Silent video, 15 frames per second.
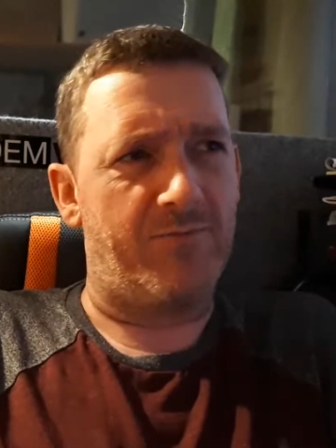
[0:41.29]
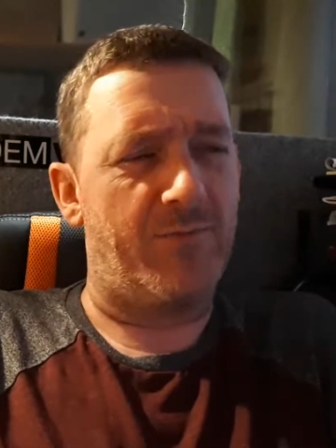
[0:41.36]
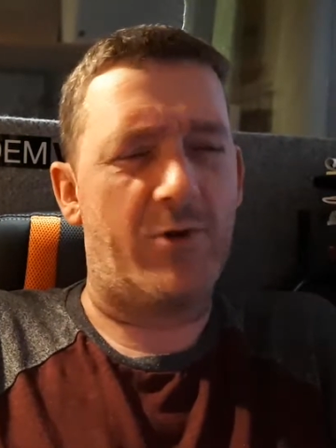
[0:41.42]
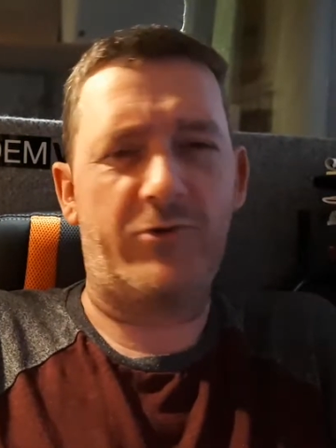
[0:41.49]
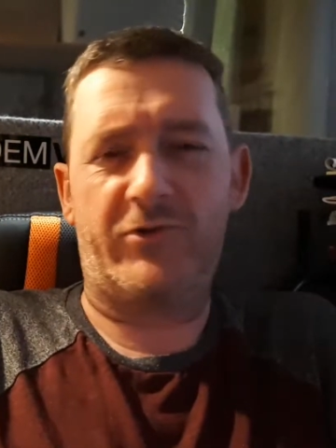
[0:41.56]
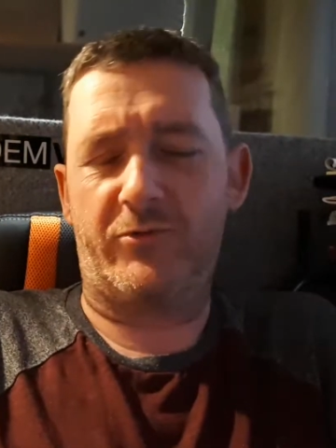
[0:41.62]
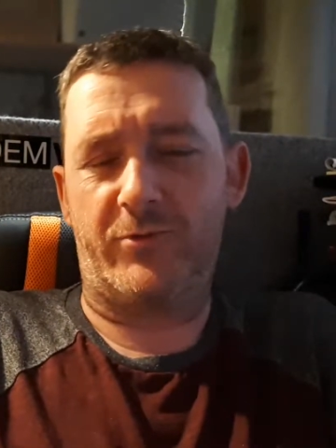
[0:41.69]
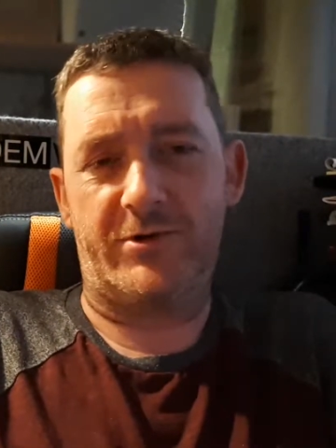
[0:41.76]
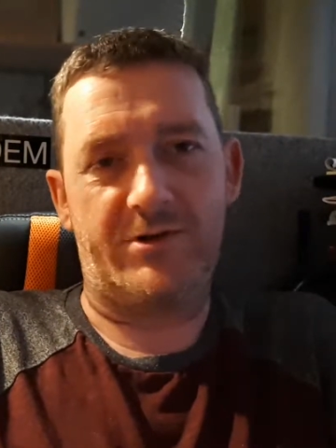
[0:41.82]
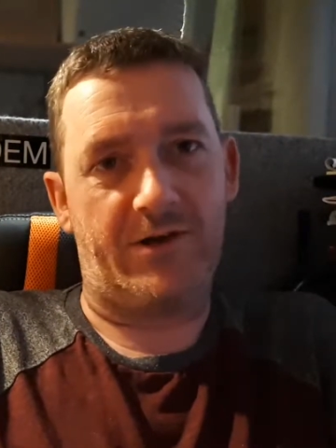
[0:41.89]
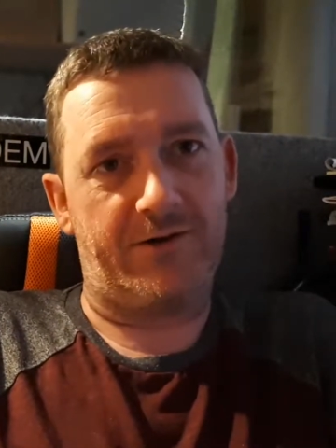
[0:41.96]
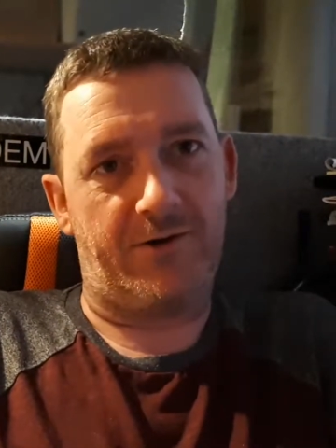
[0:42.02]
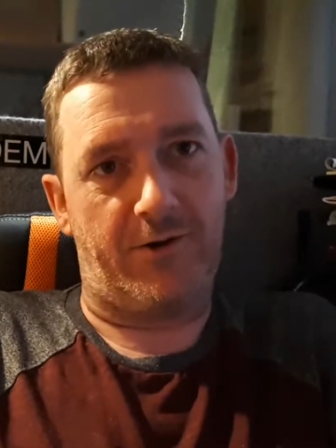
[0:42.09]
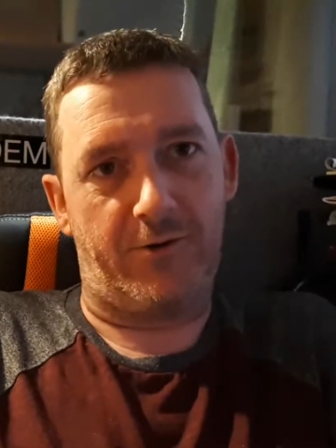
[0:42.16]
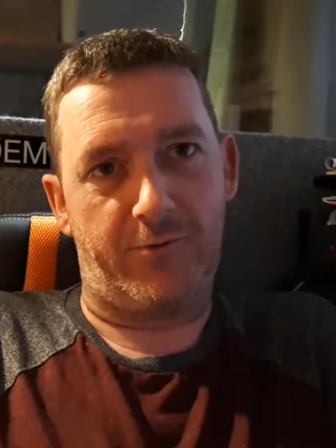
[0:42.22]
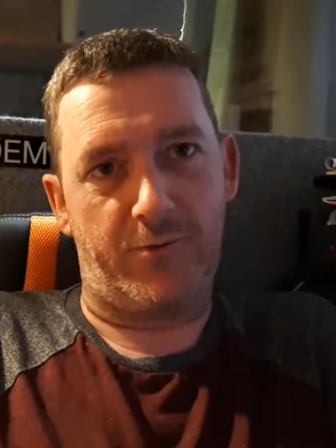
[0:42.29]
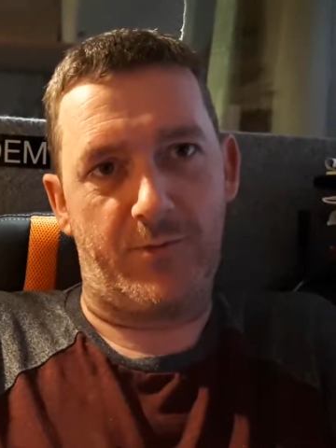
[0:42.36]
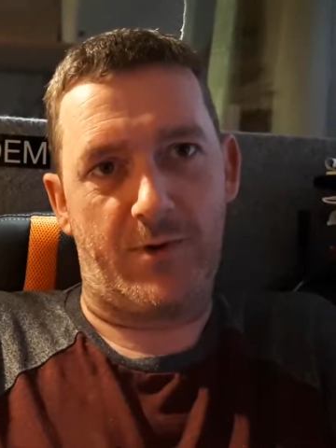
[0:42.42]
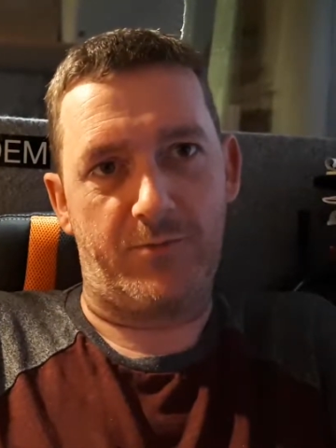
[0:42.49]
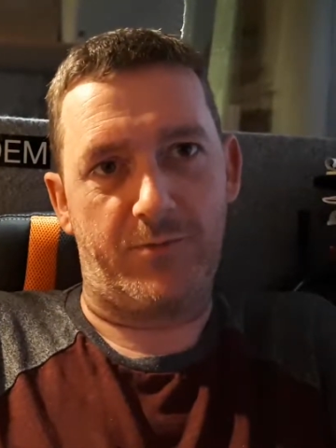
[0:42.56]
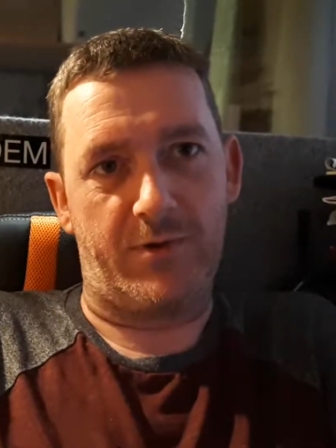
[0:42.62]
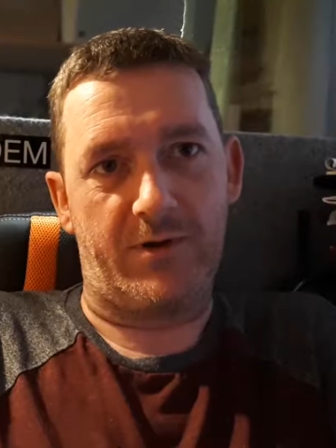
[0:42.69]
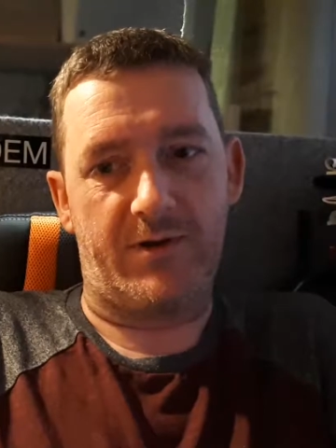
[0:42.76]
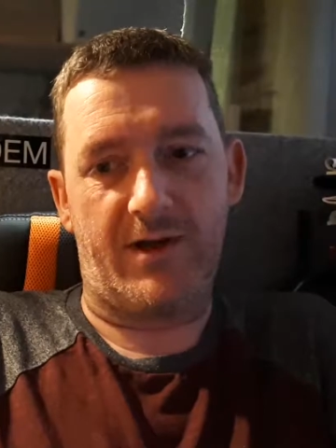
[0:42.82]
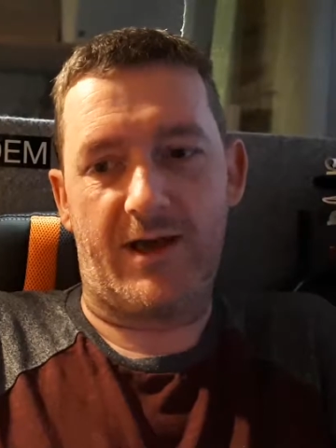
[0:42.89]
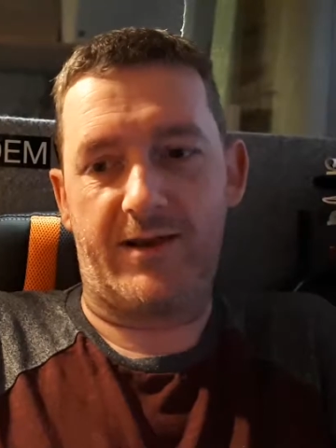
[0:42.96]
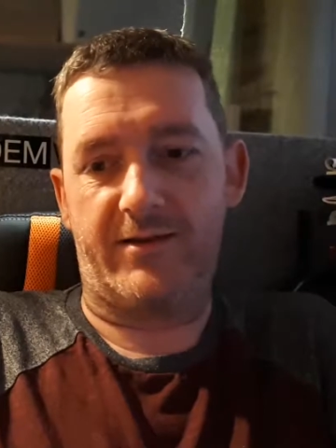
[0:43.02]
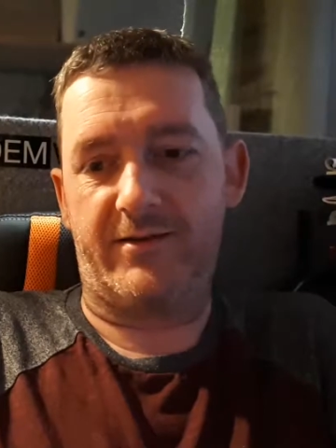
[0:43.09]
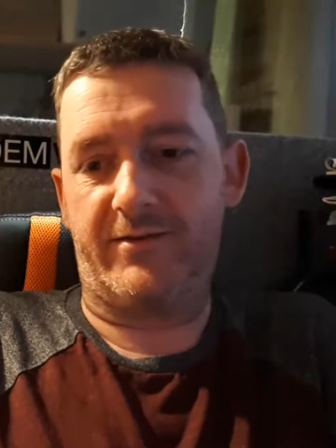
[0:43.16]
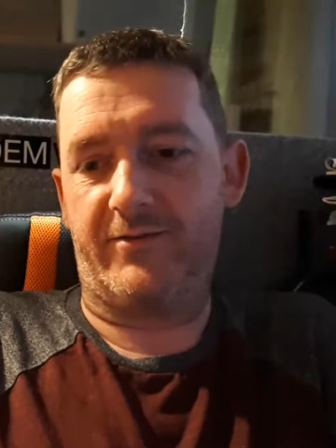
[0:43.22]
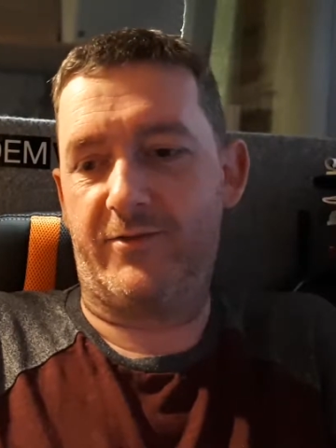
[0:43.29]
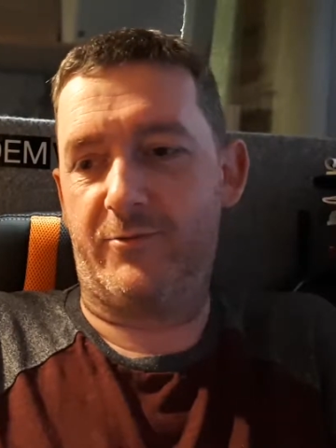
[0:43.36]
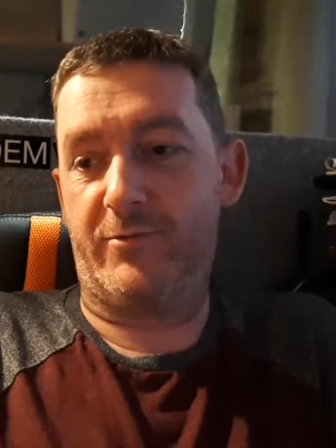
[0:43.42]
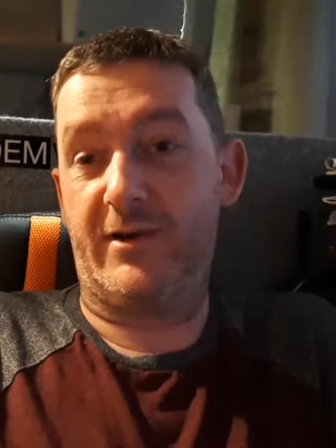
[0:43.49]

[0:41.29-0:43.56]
most of which I can't remember, and the